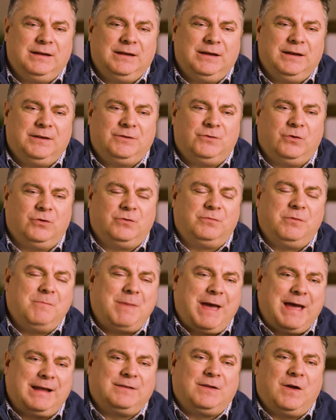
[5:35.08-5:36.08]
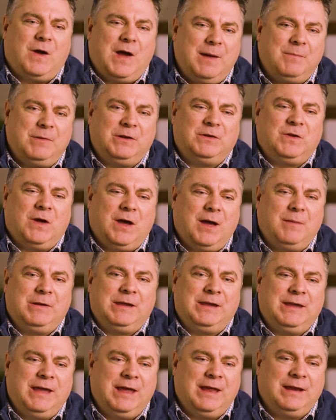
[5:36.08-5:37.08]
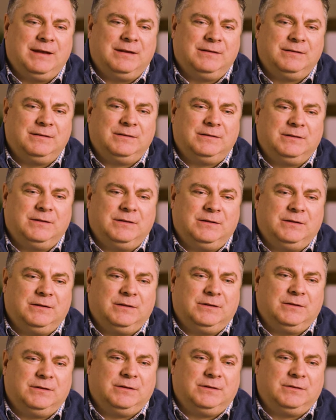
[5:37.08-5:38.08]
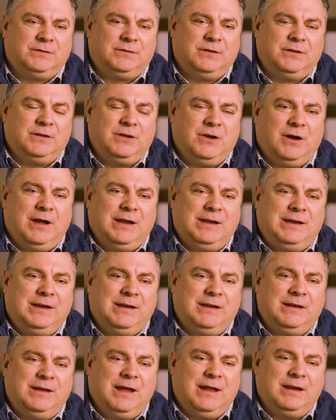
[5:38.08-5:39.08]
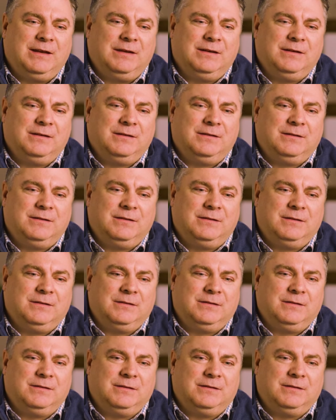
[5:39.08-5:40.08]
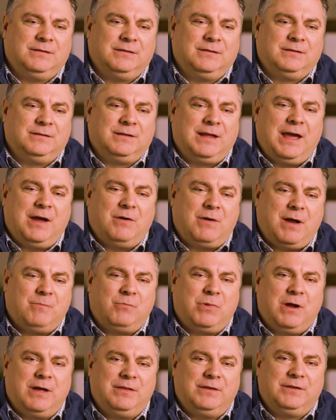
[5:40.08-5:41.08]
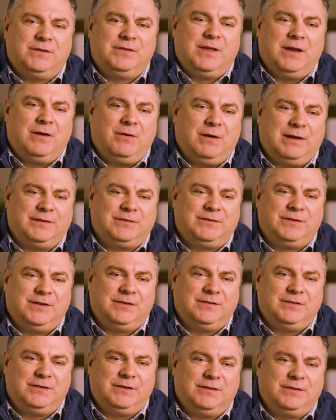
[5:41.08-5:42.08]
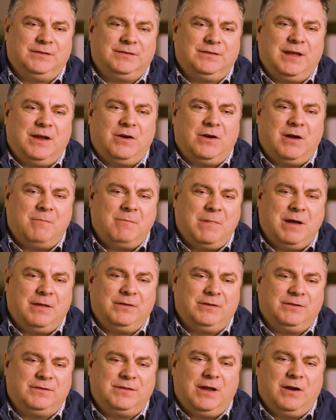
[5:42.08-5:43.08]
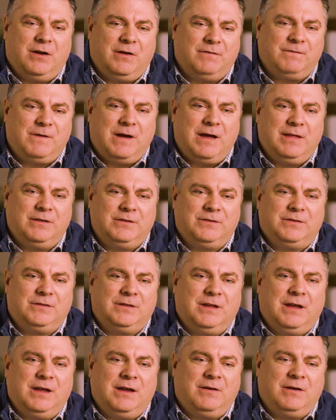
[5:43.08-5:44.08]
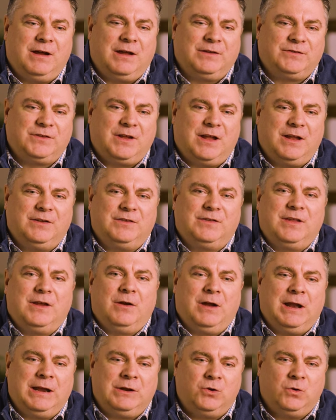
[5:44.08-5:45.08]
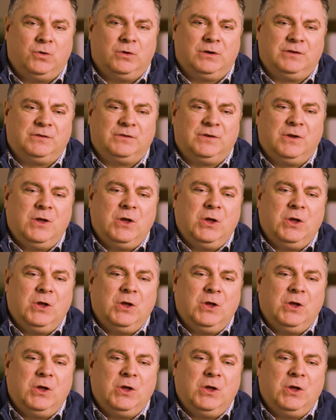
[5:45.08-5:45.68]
it draws me back time and time again to the idea that they are our brothers, they are our sisters, they are our mothers, they are our fathers, they are our sons, they are our daughters.